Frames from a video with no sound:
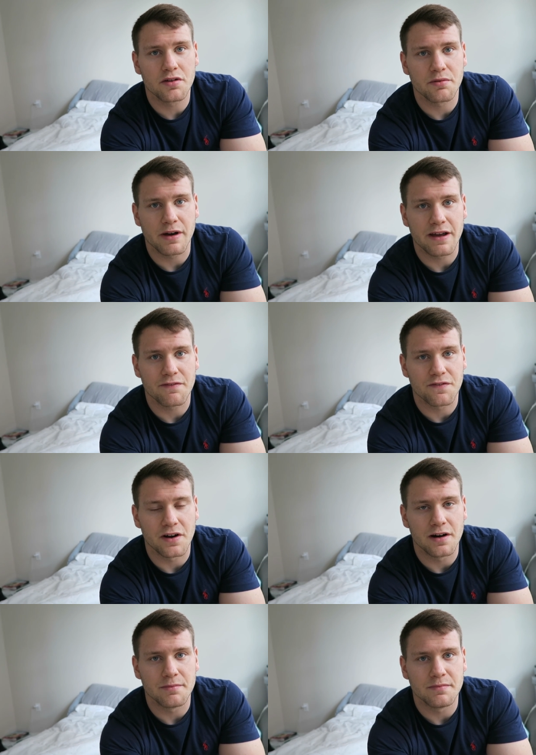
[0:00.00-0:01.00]
all the way
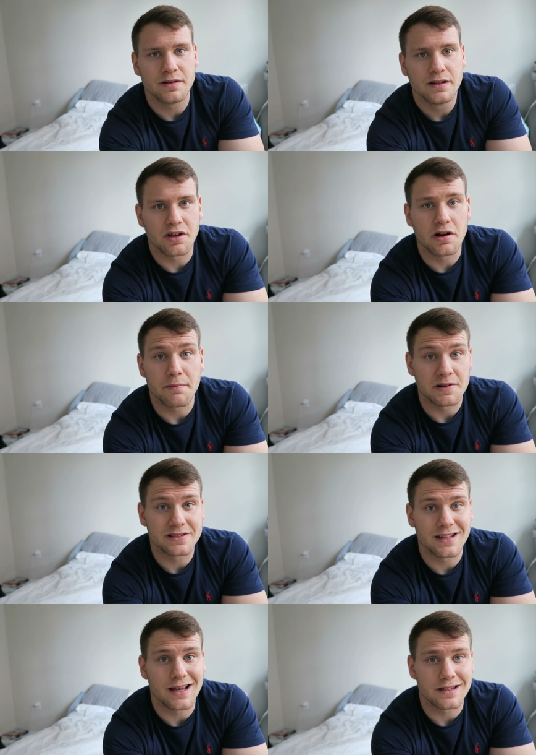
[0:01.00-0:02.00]
from
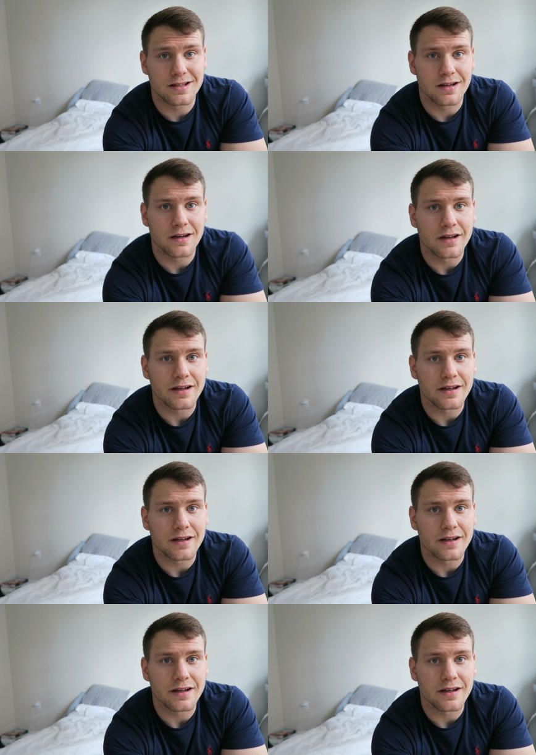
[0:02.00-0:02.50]
30% to